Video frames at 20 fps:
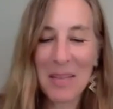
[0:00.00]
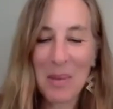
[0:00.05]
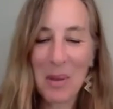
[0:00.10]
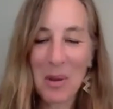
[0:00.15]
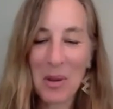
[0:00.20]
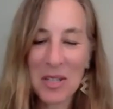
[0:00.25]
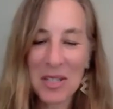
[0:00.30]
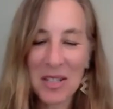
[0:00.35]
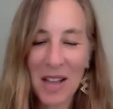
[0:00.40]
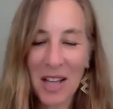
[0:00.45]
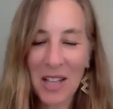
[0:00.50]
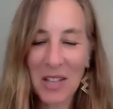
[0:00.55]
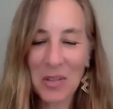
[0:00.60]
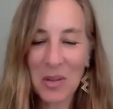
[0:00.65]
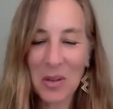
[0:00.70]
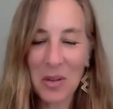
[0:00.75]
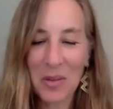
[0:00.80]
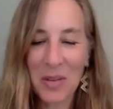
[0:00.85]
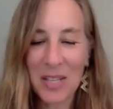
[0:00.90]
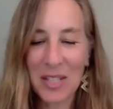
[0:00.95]

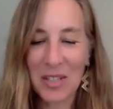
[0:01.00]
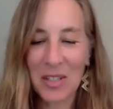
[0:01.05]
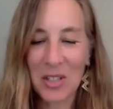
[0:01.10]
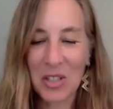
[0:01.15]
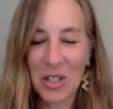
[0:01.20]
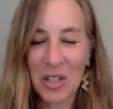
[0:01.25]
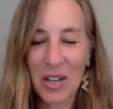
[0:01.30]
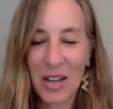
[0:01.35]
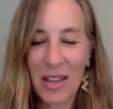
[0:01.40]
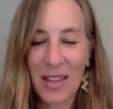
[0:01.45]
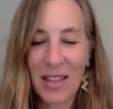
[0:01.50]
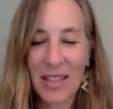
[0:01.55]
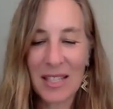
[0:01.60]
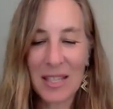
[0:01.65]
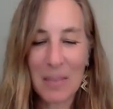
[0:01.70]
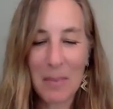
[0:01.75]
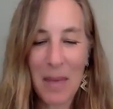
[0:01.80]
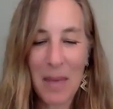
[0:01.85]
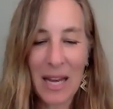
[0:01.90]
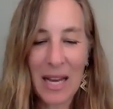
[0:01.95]
postdoctoral researcher in the
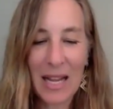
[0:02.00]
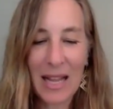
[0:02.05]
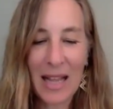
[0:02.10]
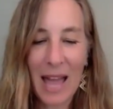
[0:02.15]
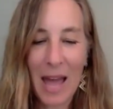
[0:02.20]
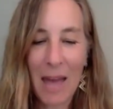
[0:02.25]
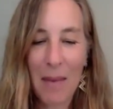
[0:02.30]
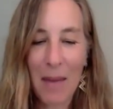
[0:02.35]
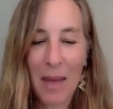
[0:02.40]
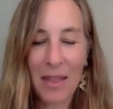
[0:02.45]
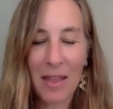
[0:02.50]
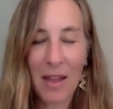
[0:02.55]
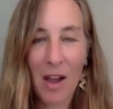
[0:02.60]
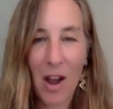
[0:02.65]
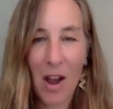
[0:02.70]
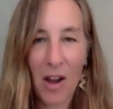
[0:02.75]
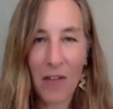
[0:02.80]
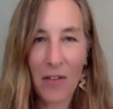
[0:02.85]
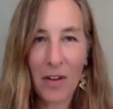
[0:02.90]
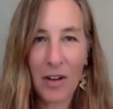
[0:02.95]
Sabeti lab at the
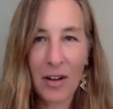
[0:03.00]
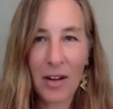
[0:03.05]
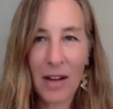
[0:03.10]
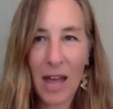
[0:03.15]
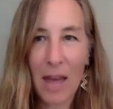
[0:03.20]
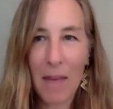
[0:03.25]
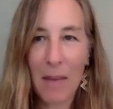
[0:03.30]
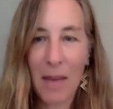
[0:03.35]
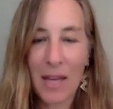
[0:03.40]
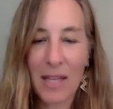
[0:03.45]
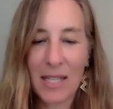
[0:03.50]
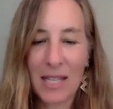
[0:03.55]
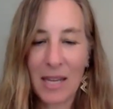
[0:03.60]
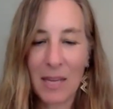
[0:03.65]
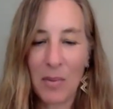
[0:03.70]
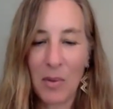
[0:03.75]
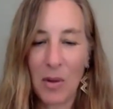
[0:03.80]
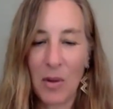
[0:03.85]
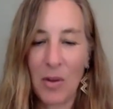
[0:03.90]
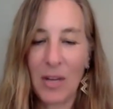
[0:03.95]
Harvard-MIT
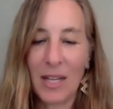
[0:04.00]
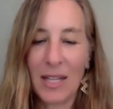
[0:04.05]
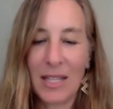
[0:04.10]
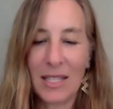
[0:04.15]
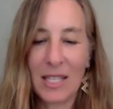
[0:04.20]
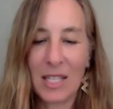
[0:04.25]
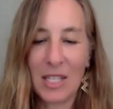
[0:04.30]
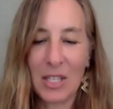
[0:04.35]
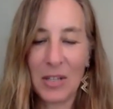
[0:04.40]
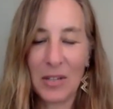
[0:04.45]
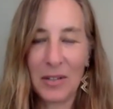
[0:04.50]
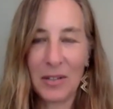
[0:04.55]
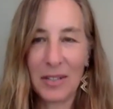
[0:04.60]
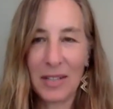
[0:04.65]
Broad Institute.